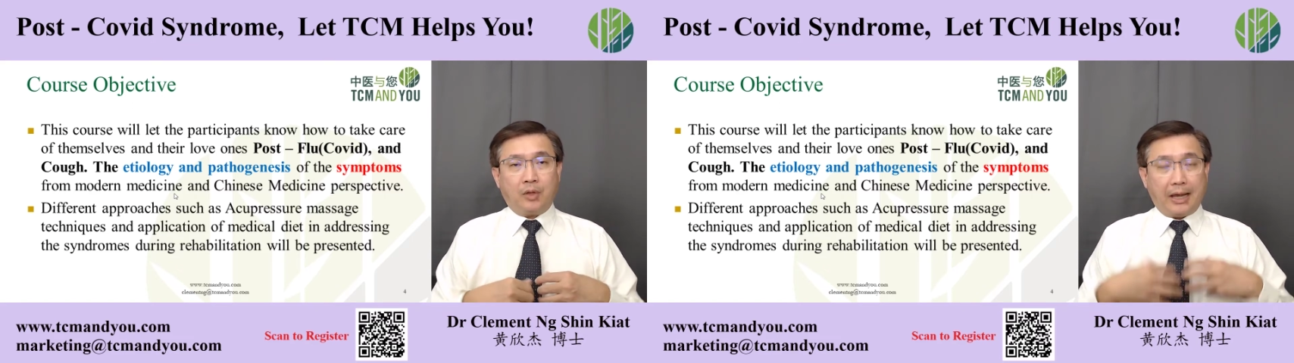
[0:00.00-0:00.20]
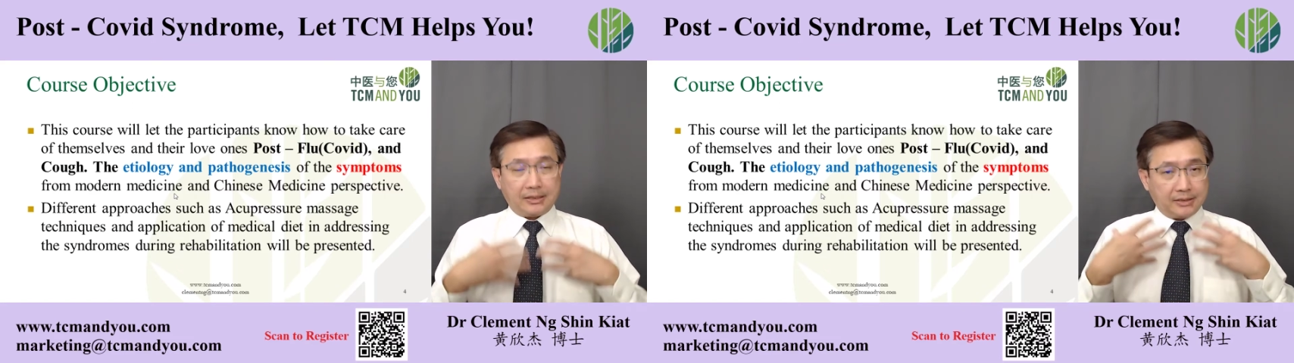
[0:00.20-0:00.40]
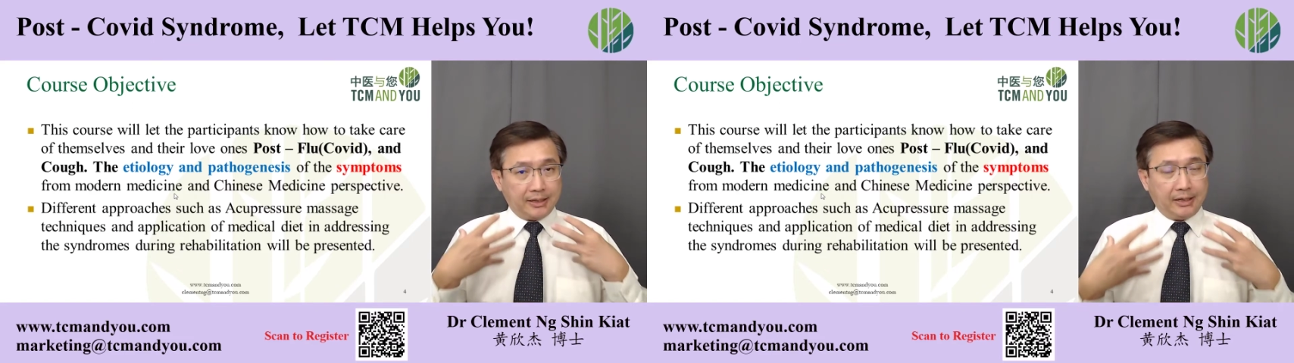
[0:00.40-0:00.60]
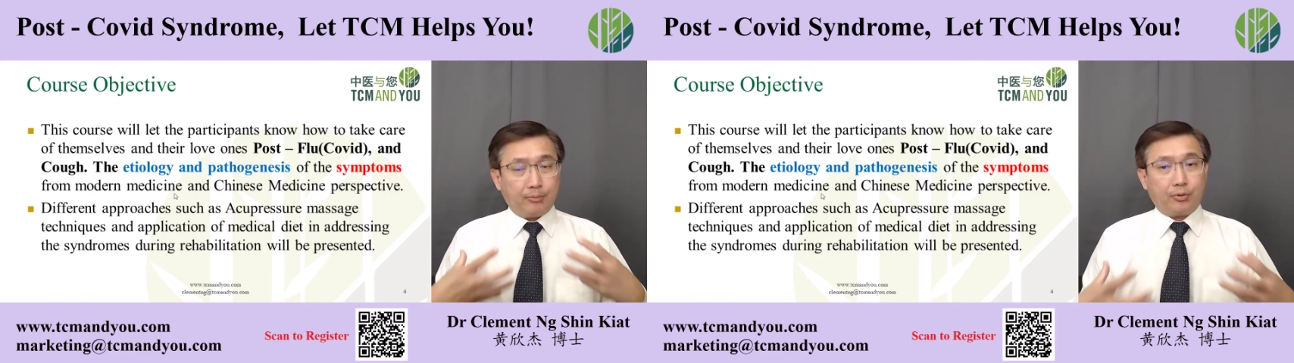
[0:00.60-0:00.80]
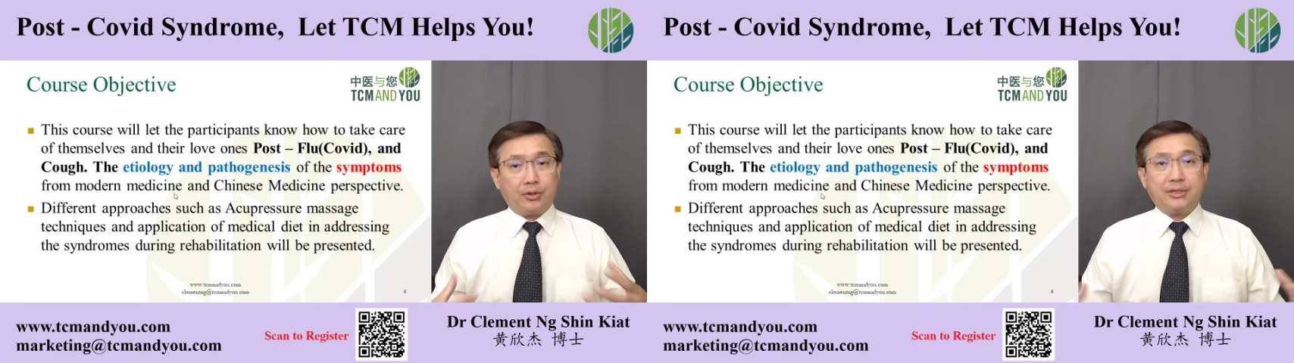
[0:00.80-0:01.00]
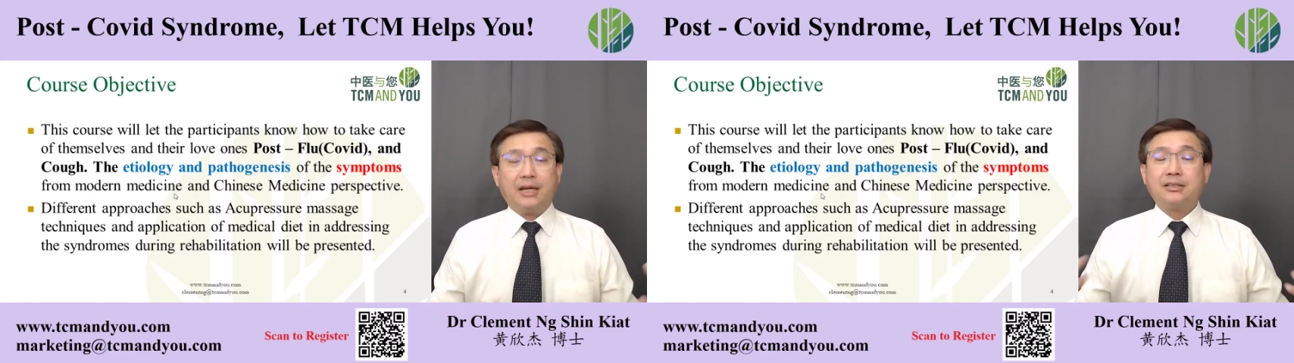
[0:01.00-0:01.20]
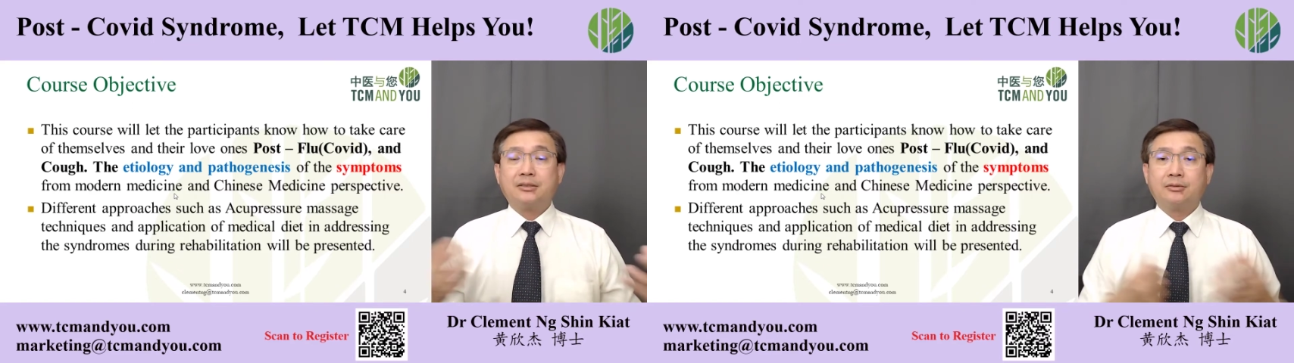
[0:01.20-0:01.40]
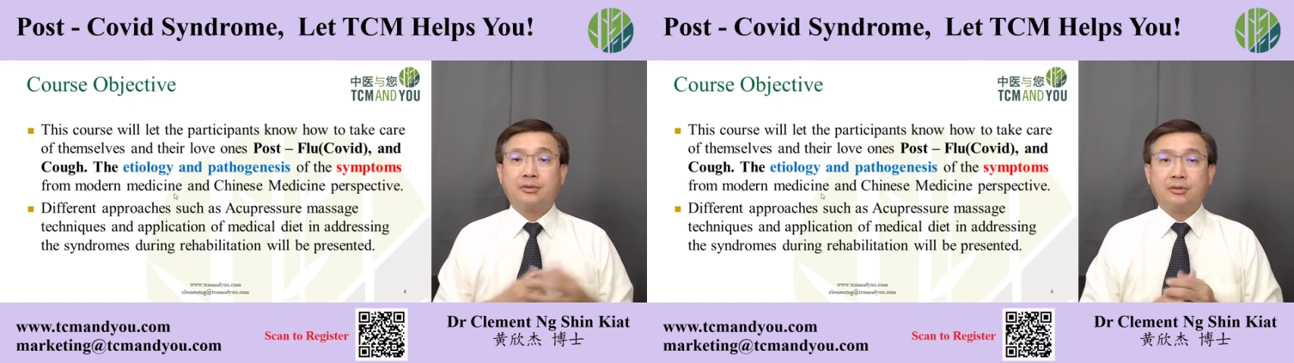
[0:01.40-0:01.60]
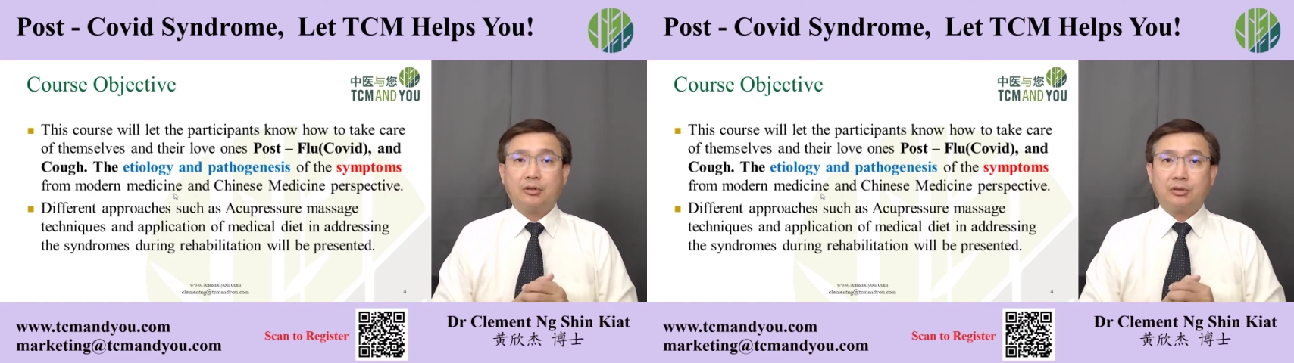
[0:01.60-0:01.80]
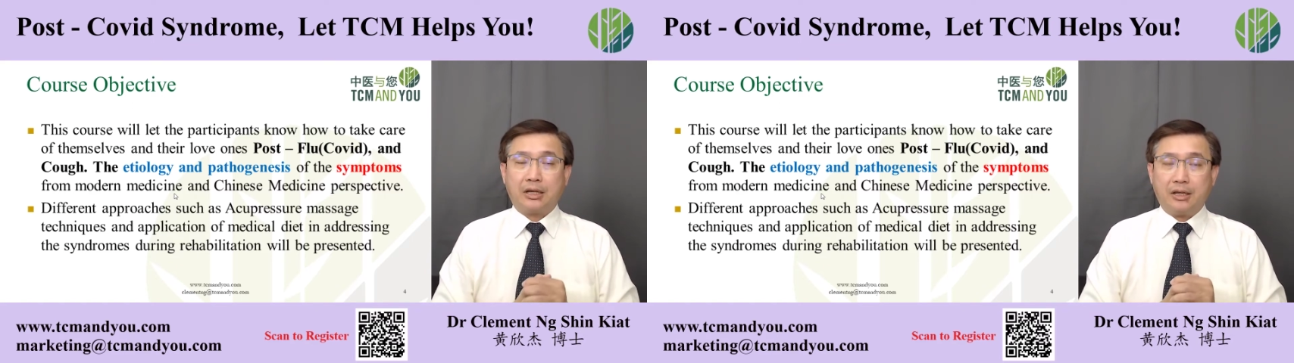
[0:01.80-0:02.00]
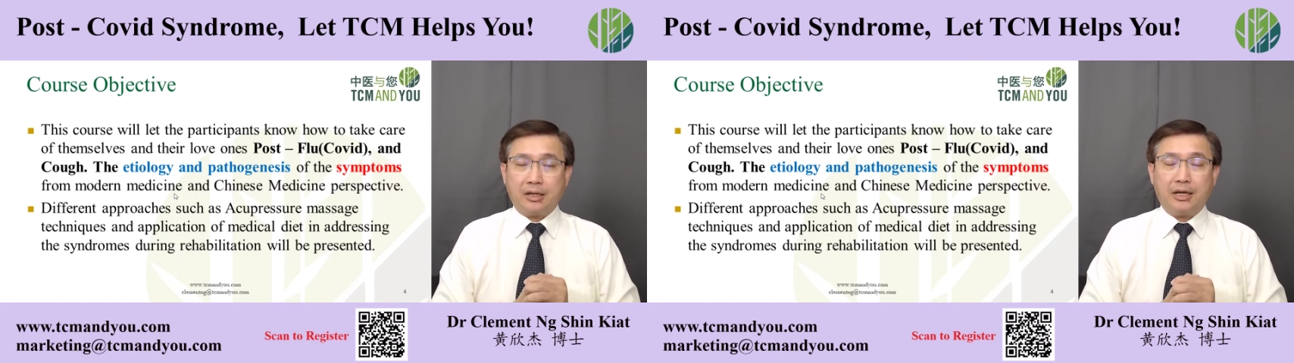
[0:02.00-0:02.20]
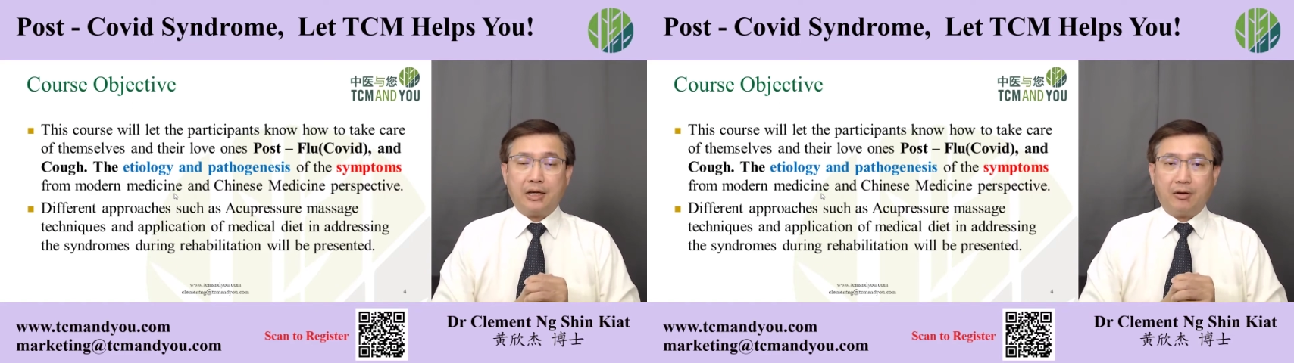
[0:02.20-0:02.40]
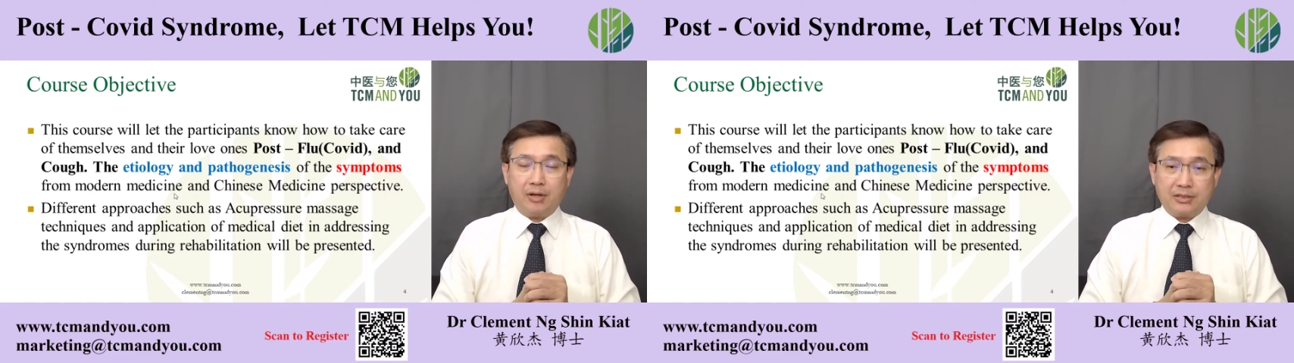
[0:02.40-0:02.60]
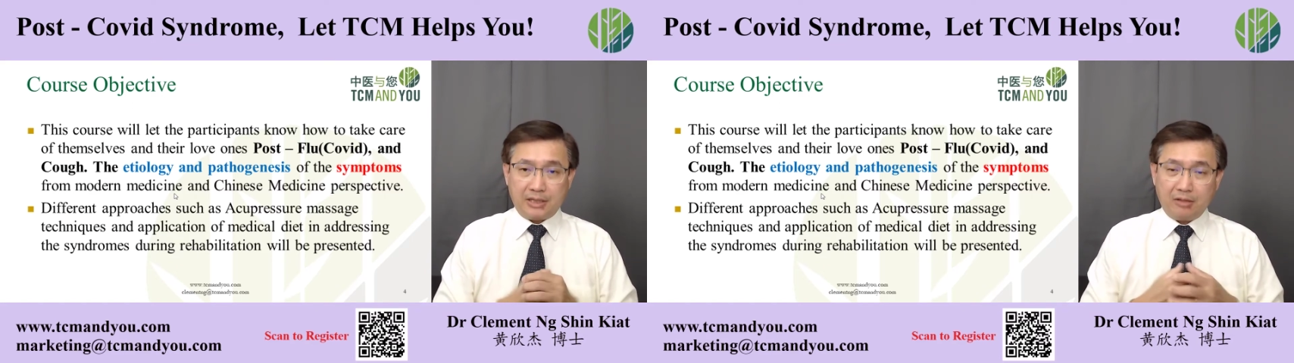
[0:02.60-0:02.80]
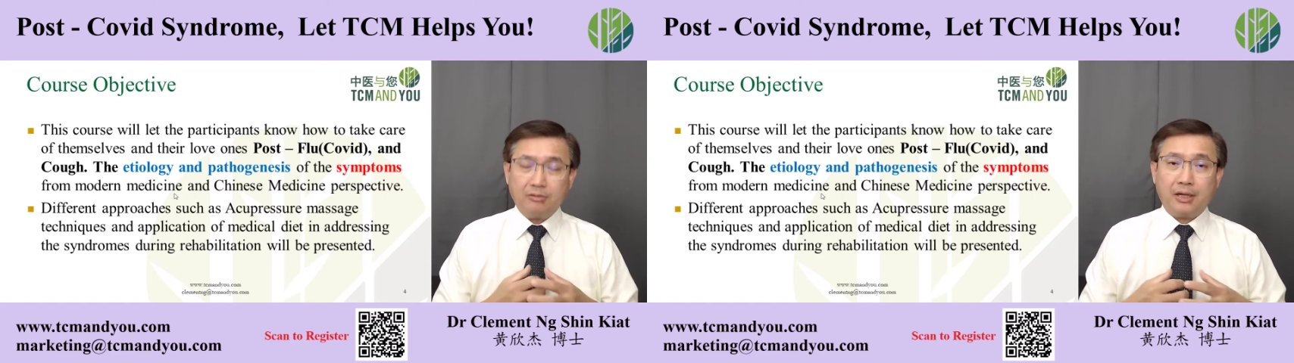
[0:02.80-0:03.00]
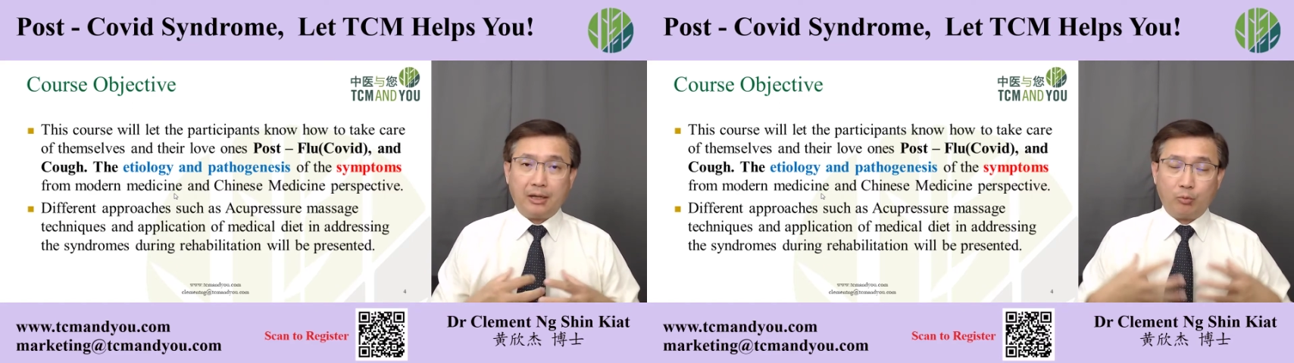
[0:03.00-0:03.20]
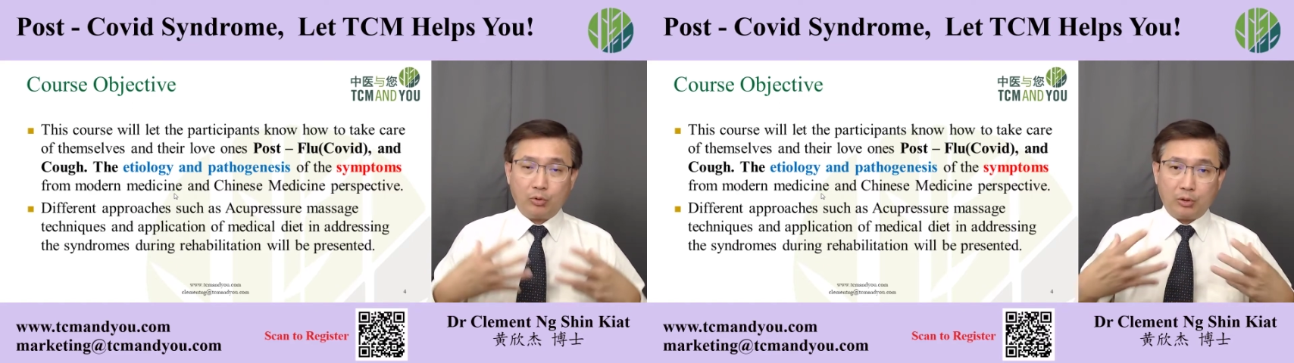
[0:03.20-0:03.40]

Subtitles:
exhaling process, taking care of ourselves and